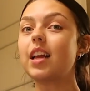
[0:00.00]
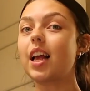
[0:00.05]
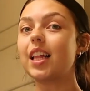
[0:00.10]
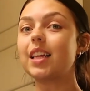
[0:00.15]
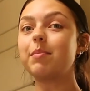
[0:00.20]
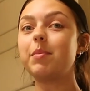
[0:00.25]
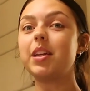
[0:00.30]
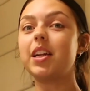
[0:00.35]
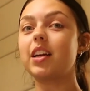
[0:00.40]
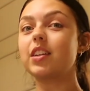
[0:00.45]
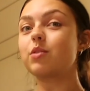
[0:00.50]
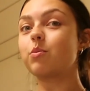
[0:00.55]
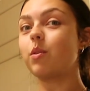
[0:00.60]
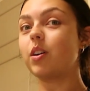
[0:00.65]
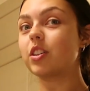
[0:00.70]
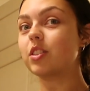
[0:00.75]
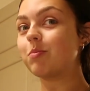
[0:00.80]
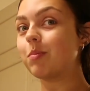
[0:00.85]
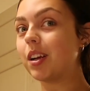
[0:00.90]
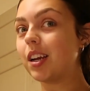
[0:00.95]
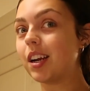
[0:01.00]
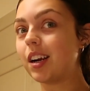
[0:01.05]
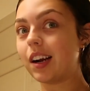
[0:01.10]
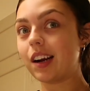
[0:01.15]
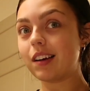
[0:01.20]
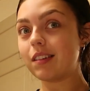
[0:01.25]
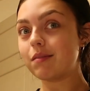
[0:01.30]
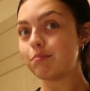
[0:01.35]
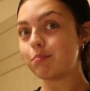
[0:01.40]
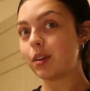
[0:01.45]
telling me not to wash my
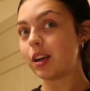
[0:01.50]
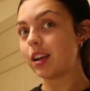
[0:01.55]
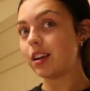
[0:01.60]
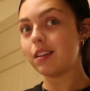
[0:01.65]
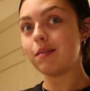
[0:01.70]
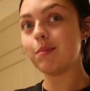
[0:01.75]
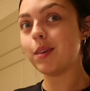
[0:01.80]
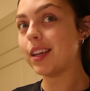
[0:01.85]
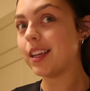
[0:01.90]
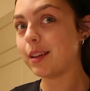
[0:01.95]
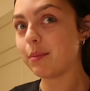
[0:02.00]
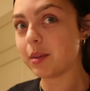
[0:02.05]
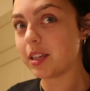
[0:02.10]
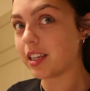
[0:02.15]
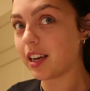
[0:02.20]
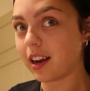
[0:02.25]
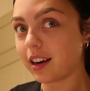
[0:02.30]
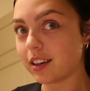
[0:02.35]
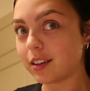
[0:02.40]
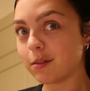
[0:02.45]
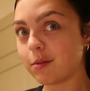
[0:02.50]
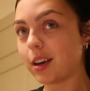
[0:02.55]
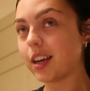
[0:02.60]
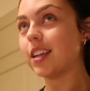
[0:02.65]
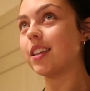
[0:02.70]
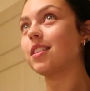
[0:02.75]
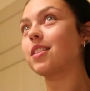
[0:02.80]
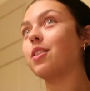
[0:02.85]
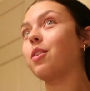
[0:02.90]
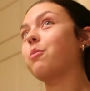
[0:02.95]
hair by making me tired,
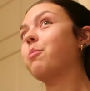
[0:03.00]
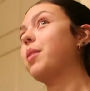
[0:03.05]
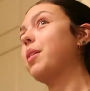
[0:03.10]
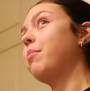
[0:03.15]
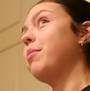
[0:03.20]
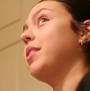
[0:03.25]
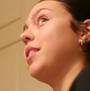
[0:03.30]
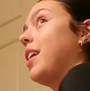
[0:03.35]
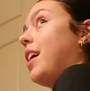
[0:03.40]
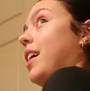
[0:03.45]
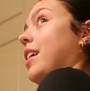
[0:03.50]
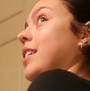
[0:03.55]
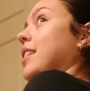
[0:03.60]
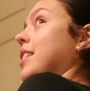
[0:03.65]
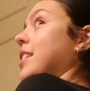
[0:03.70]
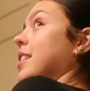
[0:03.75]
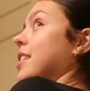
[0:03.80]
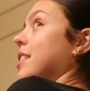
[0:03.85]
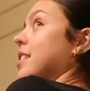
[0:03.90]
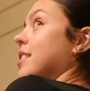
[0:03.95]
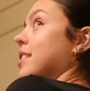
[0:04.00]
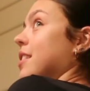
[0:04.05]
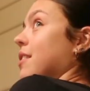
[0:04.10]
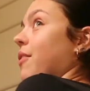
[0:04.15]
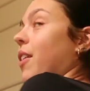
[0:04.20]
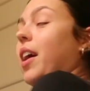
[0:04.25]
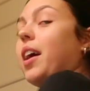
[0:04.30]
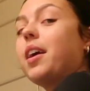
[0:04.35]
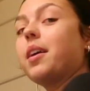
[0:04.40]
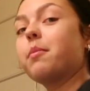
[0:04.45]
right? So maybe that is the
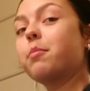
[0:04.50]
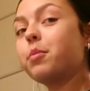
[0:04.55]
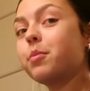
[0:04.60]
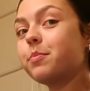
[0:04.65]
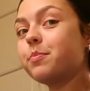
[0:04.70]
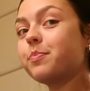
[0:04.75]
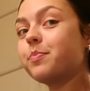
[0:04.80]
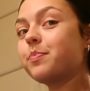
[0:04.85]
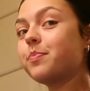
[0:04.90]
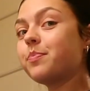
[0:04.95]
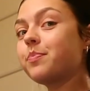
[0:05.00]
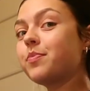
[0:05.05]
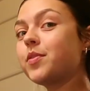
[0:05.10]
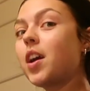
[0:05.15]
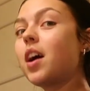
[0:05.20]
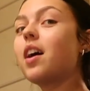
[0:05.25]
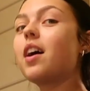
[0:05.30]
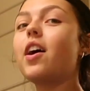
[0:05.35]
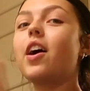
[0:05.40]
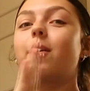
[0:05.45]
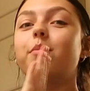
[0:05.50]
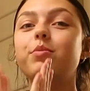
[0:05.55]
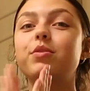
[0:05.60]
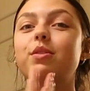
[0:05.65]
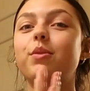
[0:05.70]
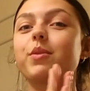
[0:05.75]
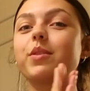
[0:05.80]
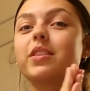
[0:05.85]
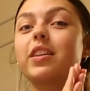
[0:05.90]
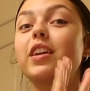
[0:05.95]
vibe. I'm
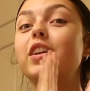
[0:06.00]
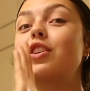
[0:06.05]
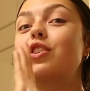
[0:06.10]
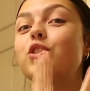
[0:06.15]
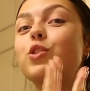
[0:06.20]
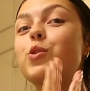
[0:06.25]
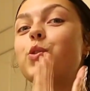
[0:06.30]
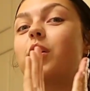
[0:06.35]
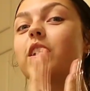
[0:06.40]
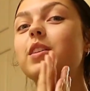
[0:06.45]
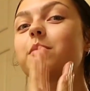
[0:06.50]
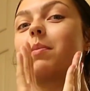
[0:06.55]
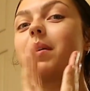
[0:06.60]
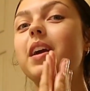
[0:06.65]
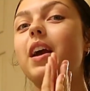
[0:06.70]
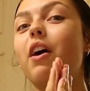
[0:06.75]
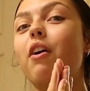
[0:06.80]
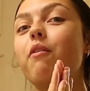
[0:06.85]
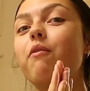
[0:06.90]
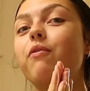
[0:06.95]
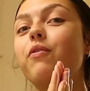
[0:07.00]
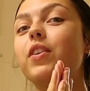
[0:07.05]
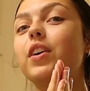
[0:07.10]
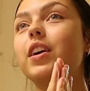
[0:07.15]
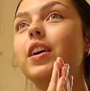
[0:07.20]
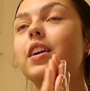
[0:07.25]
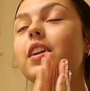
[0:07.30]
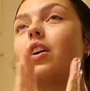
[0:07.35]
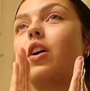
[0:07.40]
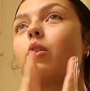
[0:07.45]
so excited to show you guys my
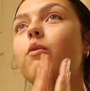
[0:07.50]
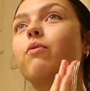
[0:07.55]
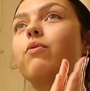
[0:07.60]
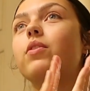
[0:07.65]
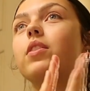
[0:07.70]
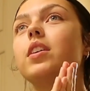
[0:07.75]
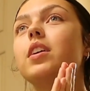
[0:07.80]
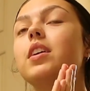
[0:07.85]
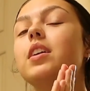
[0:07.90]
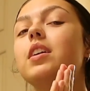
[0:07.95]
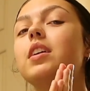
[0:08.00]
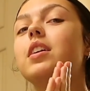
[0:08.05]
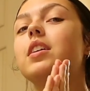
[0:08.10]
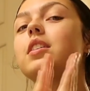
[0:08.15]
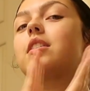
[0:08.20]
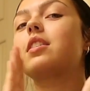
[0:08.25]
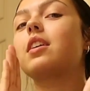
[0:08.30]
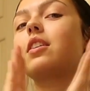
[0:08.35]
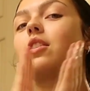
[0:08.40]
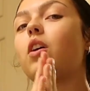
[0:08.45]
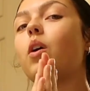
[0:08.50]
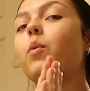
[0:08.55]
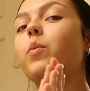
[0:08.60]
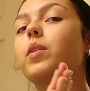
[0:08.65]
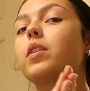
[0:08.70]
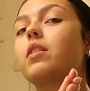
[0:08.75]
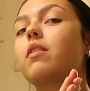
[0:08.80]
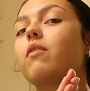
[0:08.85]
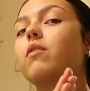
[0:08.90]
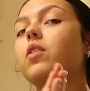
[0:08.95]
outfit. Hopefully it's like not
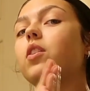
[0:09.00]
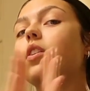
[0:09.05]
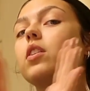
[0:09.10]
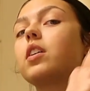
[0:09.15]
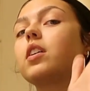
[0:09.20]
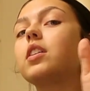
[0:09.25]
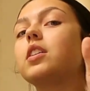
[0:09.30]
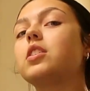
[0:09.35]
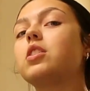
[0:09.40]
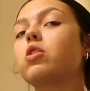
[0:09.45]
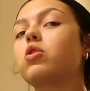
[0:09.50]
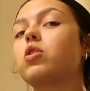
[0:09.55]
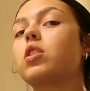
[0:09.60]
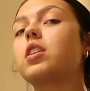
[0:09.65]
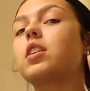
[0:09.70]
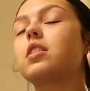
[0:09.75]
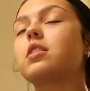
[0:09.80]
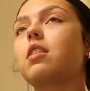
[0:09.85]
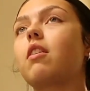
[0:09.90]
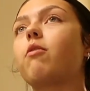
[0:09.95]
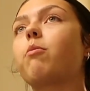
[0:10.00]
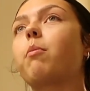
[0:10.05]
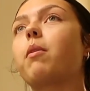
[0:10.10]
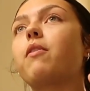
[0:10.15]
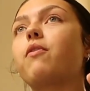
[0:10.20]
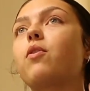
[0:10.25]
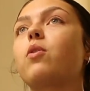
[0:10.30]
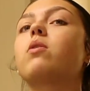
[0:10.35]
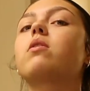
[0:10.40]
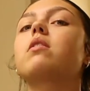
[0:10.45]
weird to vlog. At least I'll try to get stuff on
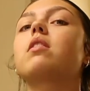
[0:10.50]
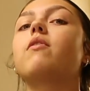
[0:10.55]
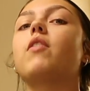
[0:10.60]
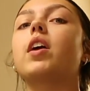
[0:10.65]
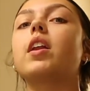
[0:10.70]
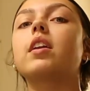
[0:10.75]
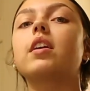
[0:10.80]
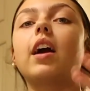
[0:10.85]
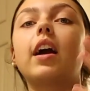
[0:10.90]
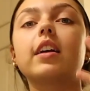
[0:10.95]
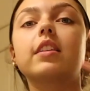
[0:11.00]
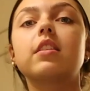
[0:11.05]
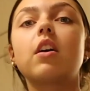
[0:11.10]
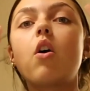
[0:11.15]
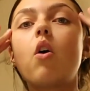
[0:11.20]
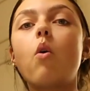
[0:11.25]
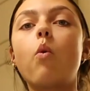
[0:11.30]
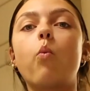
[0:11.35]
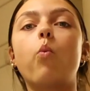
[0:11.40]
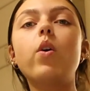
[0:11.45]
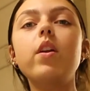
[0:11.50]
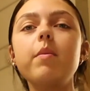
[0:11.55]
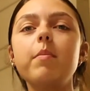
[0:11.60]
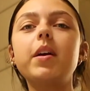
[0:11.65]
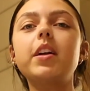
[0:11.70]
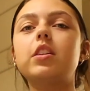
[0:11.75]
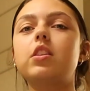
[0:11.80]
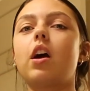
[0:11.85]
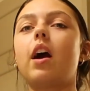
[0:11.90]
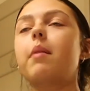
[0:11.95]
my phone at the event. Guys, what am
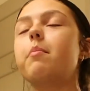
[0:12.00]
I?